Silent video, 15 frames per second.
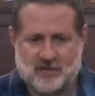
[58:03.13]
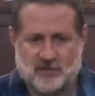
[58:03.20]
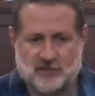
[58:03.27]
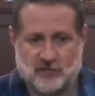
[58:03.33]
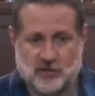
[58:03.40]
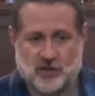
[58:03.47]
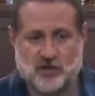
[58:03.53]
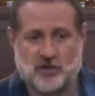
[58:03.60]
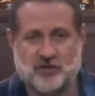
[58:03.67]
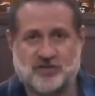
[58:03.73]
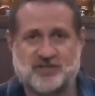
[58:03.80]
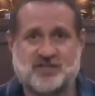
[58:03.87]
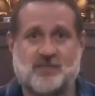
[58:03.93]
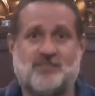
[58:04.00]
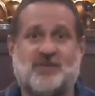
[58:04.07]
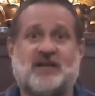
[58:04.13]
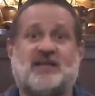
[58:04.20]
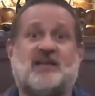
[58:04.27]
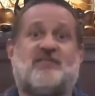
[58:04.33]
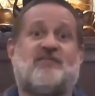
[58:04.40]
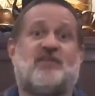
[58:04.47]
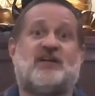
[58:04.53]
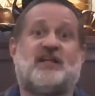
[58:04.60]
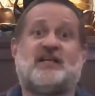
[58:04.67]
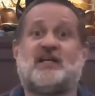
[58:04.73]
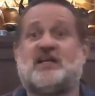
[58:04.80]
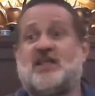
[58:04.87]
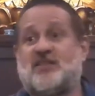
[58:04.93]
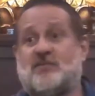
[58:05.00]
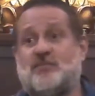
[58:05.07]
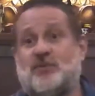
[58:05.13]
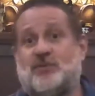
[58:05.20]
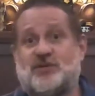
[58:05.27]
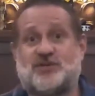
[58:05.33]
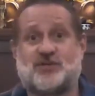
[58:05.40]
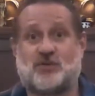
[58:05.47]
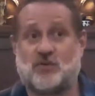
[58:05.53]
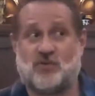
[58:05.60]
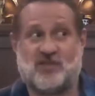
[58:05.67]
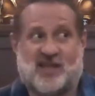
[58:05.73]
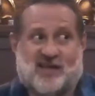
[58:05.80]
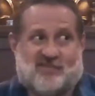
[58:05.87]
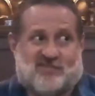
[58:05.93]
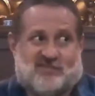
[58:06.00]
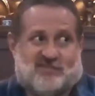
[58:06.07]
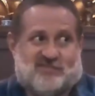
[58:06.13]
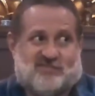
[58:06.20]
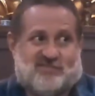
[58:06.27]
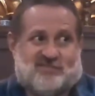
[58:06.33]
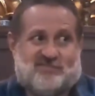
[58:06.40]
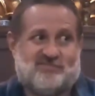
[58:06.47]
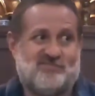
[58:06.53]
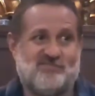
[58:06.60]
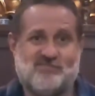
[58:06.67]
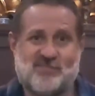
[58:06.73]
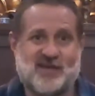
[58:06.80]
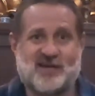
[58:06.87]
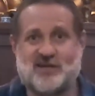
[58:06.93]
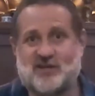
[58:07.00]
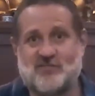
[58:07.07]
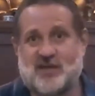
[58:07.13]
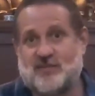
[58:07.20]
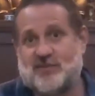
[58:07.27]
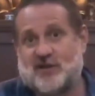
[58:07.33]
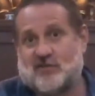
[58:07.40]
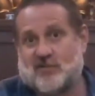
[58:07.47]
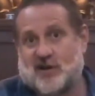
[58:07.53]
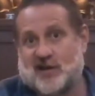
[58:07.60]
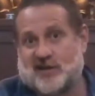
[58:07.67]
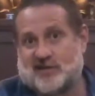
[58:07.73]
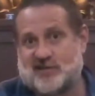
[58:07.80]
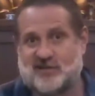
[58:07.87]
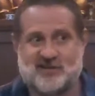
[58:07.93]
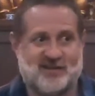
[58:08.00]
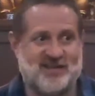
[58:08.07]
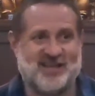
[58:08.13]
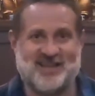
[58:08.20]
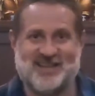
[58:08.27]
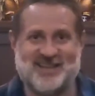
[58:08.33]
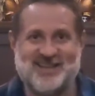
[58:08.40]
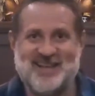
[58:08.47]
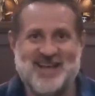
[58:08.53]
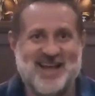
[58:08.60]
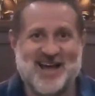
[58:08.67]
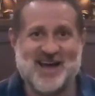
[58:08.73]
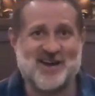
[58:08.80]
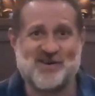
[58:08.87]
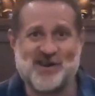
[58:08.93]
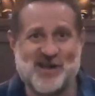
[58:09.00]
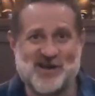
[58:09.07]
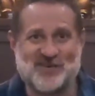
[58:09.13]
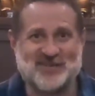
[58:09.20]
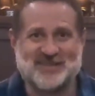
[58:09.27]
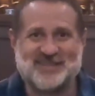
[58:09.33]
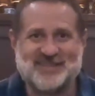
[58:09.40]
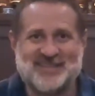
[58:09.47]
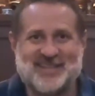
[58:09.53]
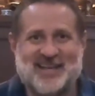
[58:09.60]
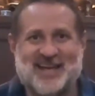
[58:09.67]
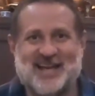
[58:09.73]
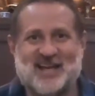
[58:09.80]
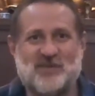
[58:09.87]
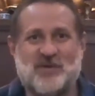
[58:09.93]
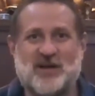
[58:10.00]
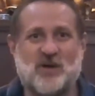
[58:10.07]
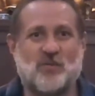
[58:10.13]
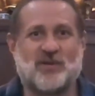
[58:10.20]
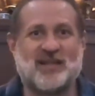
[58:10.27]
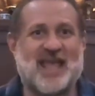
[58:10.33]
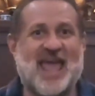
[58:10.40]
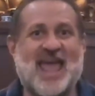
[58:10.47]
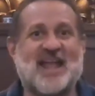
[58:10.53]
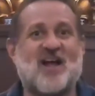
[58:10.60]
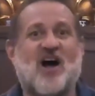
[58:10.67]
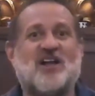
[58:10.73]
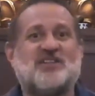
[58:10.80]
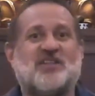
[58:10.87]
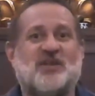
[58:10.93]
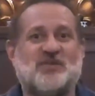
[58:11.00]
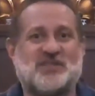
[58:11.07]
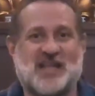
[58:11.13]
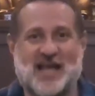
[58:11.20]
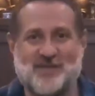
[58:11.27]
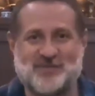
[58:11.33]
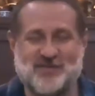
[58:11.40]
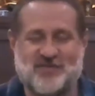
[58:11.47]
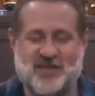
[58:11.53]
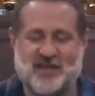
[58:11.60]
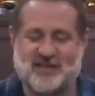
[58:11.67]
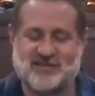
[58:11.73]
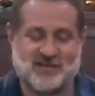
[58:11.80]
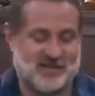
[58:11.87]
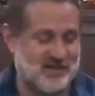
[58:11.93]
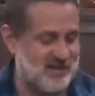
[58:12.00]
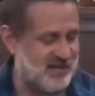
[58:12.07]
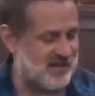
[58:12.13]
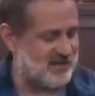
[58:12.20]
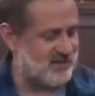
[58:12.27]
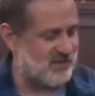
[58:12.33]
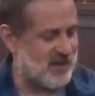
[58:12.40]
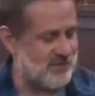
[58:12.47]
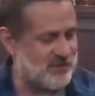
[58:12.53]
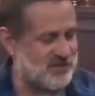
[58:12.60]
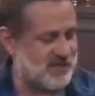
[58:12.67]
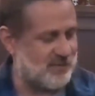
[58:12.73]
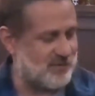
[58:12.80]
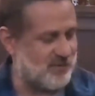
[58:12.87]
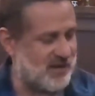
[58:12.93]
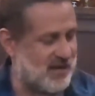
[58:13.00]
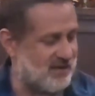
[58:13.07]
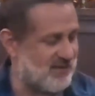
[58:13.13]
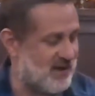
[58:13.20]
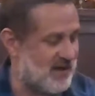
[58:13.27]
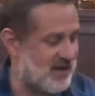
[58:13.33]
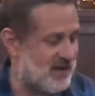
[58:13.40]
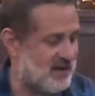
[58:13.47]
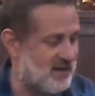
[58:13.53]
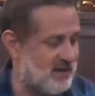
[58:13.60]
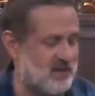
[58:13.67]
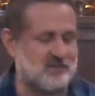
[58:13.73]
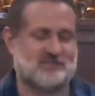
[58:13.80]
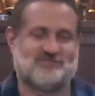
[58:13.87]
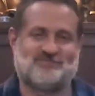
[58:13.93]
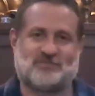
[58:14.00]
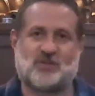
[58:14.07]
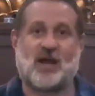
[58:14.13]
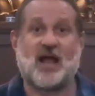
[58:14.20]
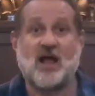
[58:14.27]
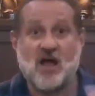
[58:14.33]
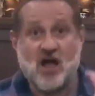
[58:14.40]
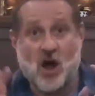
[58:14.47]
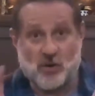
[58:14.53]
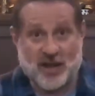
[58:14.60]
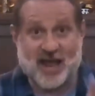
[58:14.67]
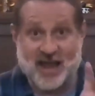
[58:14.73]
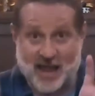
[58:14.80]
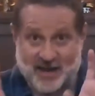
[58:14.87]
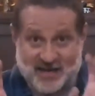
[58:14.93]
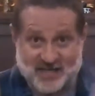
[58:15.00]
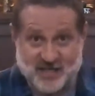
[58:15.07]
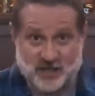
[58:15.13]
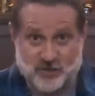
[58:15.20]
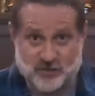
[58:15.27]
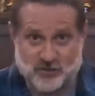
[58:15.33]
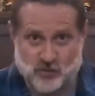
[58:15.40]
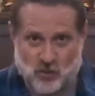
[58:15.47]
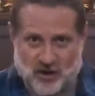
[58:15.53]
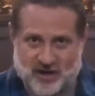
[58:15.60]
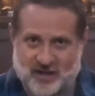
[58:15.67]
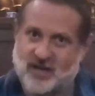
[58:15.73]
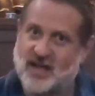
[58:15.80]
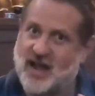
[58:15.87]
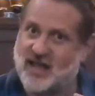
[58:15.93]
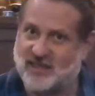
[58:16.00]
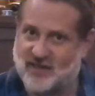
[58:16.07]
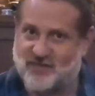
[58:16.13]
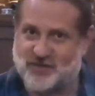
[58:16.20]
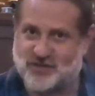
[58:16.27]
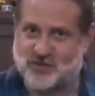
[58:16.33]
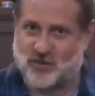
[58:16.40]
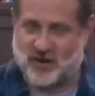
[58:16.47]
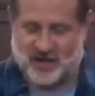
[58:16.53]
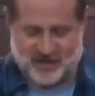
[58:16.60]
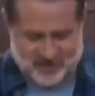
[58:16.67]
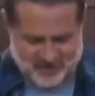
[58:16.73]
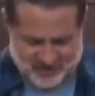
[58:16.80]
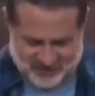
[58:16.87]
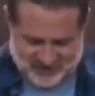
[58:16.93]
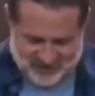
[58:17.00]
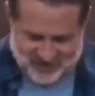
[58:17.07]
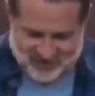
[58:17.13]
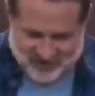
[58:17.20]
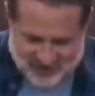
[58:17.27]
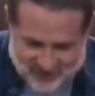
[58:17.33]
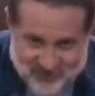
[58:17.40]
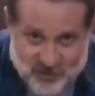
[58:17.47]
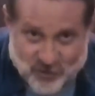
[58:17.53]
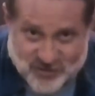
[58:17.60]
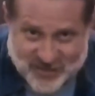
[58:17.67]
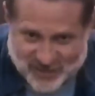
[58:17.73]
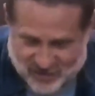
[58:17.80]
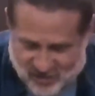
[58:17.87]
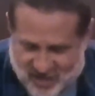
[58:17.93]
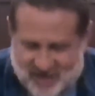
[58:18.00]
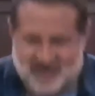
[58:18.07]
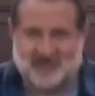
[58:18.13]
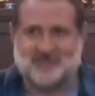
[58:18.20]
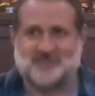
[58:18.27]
learned something different in another Buddhist school, that, I don't know, maybe you're right. I don't know. We don't really hang on to those types of things. And how much time do we have? Great. Okay, I'm going to tell you a story. I love this story, even though it's 8 o'clock.